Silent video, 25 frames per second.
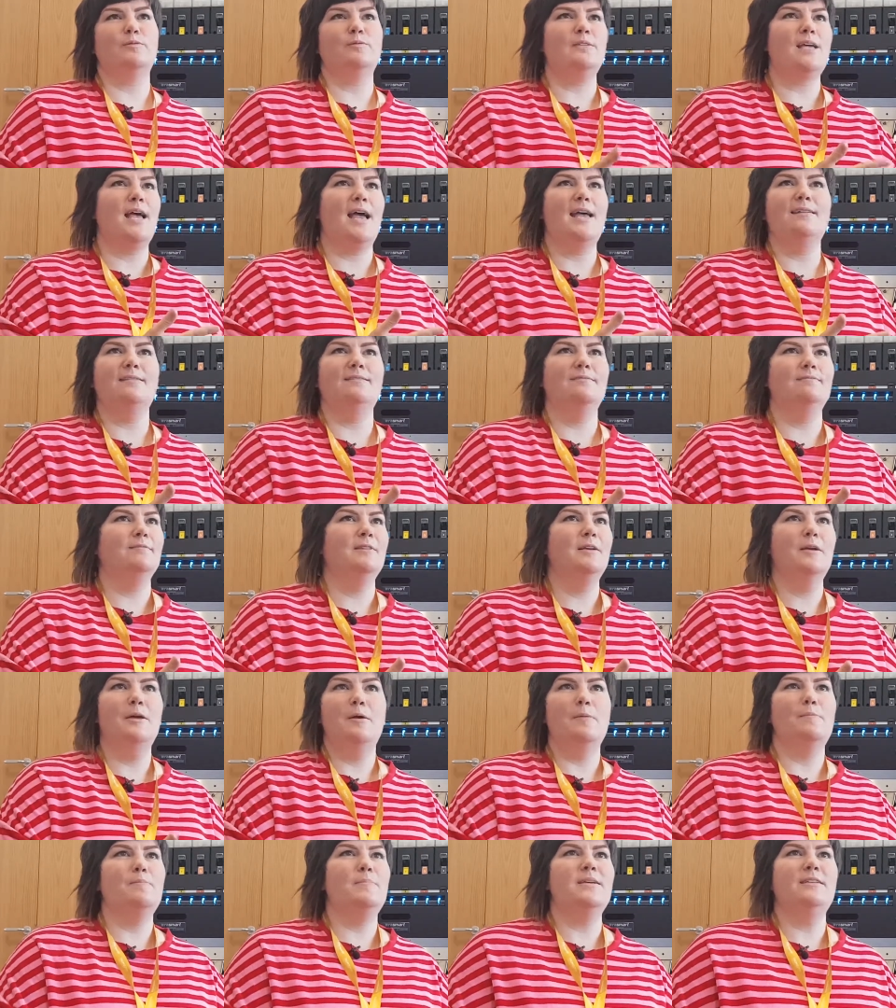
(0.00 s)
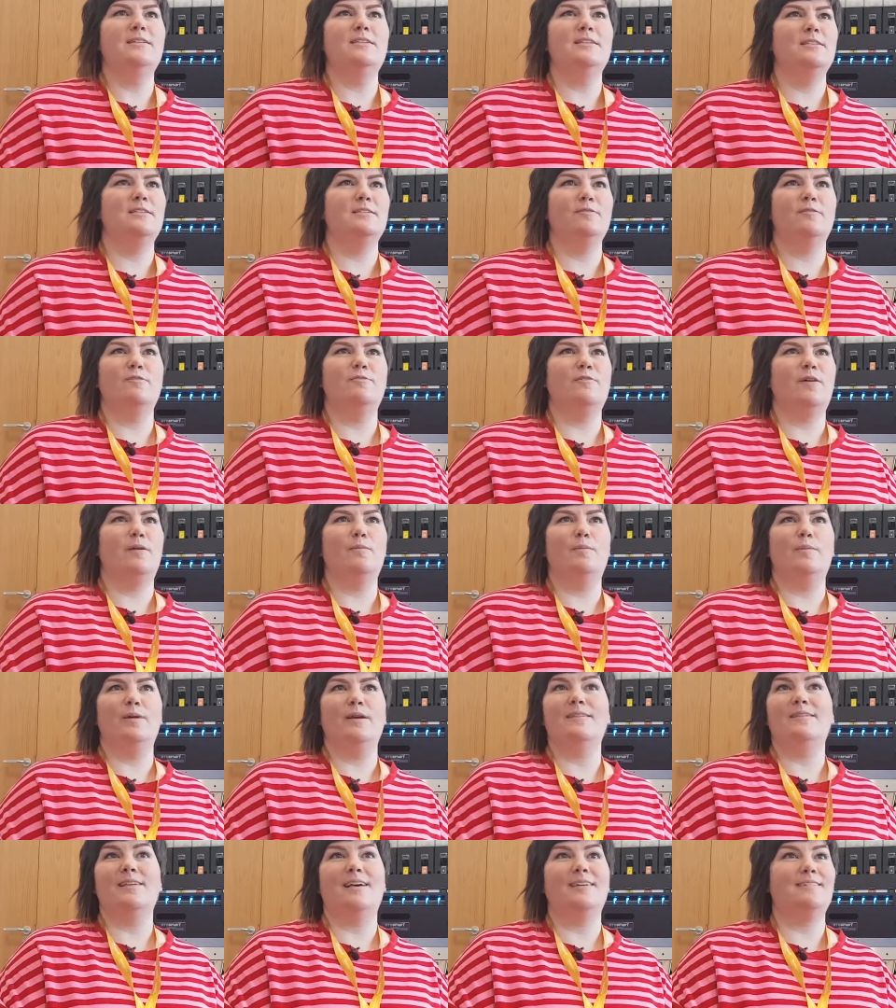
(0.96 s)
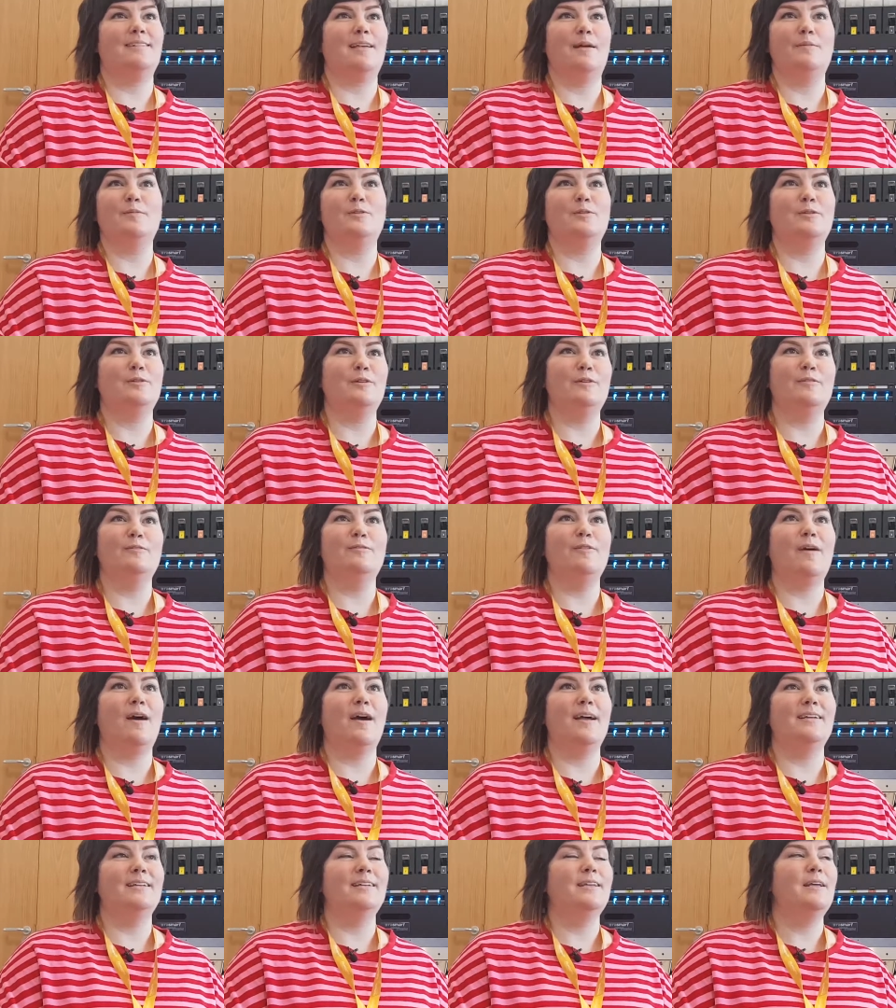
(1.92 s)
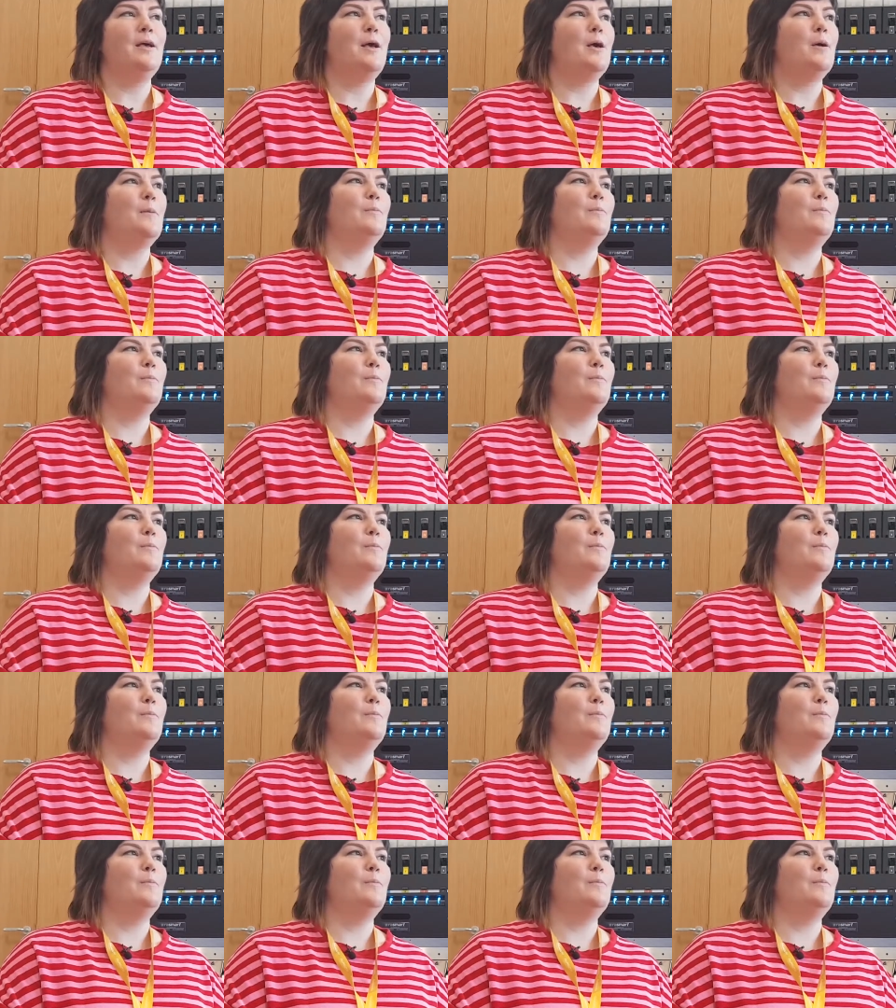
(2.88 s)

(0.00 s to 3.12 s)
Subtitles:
10 metres of a fabric, that's absolutely fine.